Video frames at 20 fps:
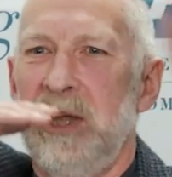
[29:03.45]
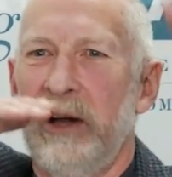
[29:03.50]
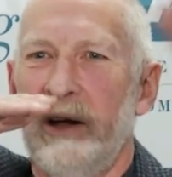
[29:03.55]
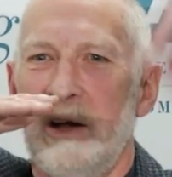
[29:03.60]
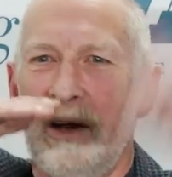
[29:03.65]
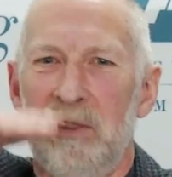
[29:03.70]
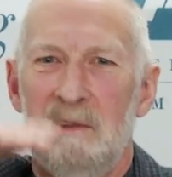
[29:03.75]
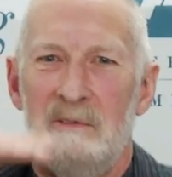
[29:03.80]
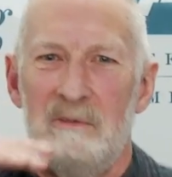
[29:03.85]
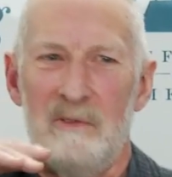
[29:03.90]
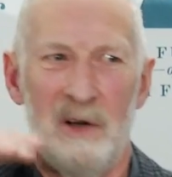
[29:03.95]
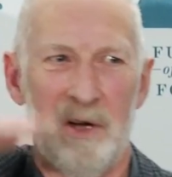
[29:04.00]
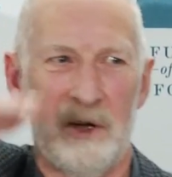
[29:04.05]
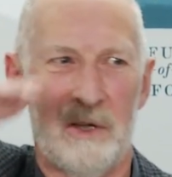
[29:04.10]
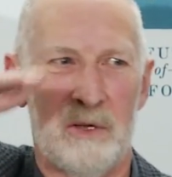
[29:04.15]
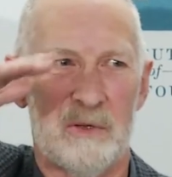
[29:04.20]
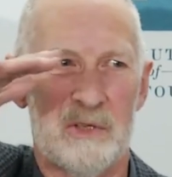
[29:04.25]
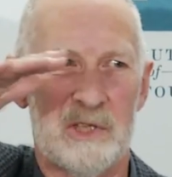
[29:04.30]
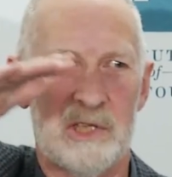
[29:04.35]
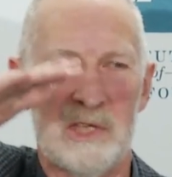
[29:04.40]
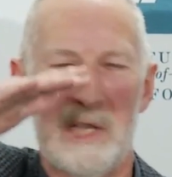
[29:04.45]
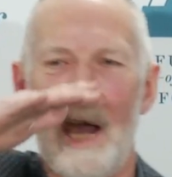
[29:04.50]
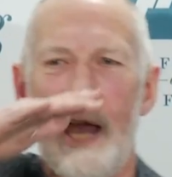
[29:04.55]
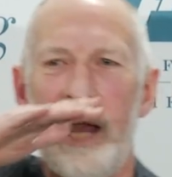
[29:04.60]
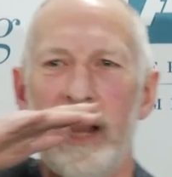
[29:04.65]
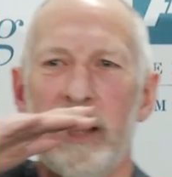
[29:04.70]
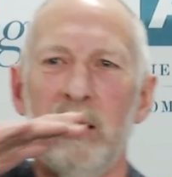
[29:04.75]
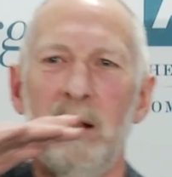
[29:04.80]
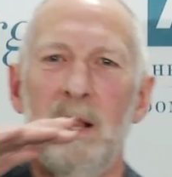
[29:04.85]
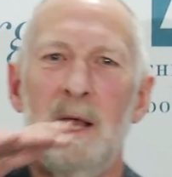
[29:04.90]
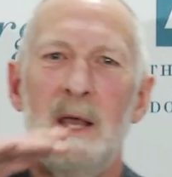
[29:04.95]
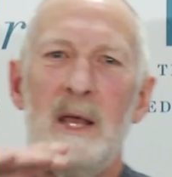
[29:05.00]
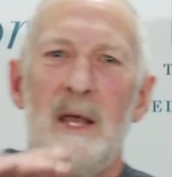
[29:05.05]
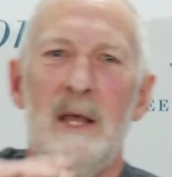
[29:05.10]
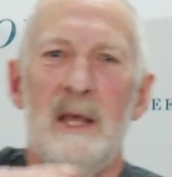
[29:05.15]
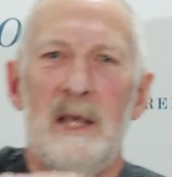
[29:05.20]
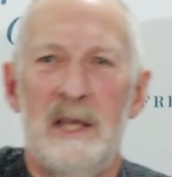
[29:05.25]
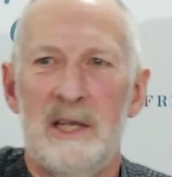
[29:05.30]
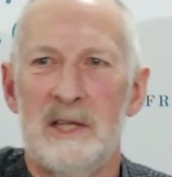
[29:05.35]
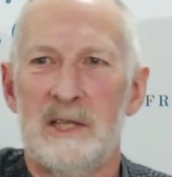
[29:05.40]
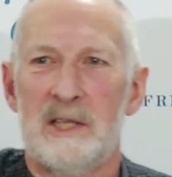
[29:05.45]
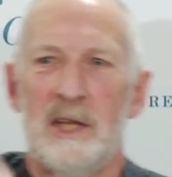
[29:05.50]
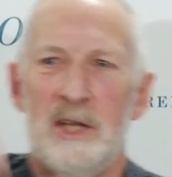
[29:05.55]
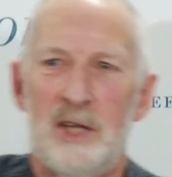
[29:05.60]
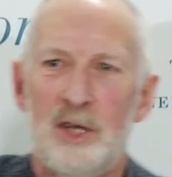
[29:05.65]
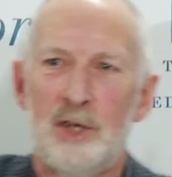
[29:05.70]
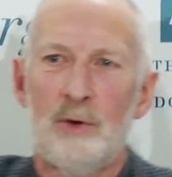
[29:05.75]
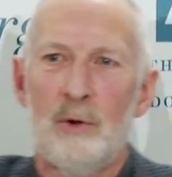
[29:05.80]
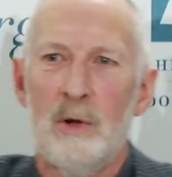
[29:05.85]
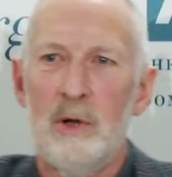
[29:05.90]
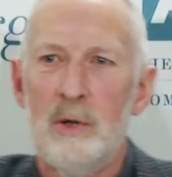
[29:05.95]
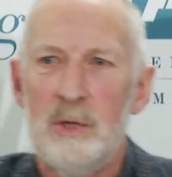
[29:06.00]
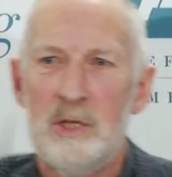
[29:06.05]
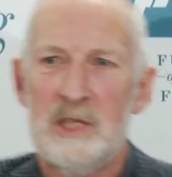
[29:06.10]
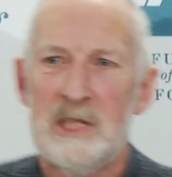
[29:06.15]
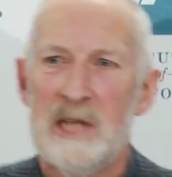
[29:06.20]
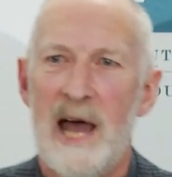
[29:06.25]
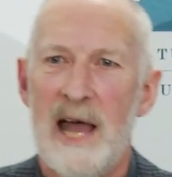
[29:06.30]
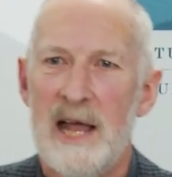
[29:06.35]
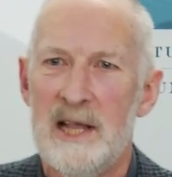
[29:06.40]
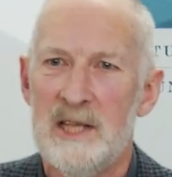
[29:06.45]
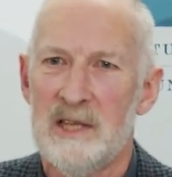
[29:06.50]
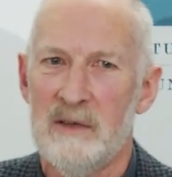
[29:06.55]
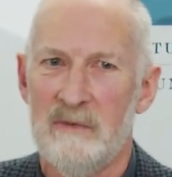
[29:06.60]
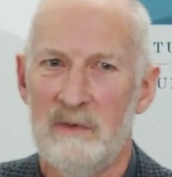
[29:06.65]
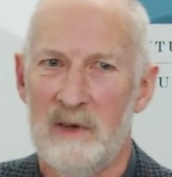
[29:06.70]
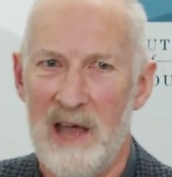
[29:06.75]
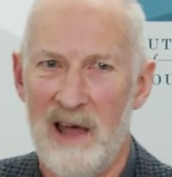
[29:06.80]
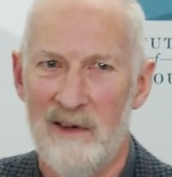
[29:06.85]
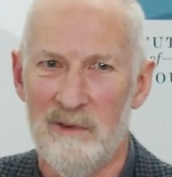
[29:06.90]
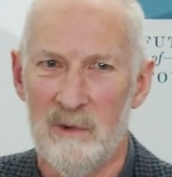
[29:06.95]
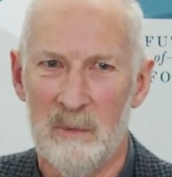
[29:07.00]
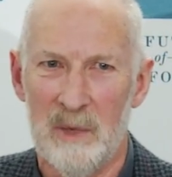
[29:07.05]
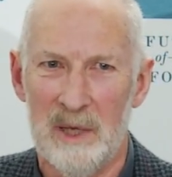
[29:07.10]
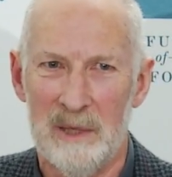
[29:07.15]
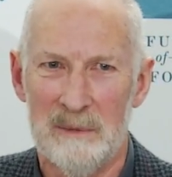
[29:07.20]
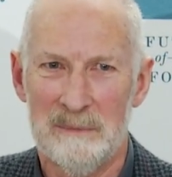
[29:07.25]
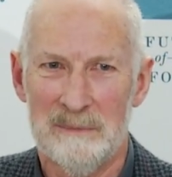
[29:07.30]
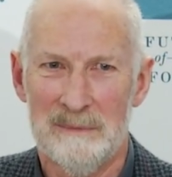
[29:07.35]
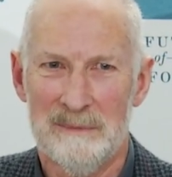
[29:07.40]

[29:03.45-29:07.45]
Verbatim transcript: here on the vertical scale is the true size of government.